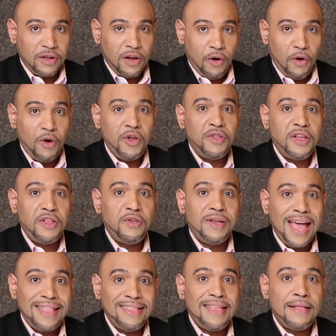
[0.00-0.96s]
Or you need to
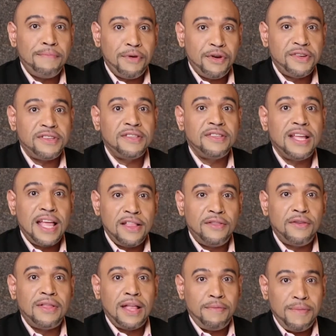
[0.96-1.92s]
get that person
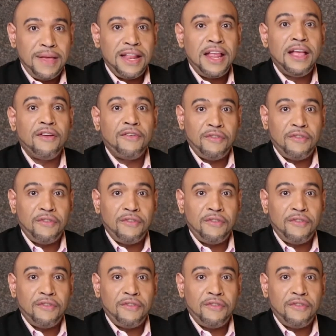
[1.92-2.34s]
into that meeting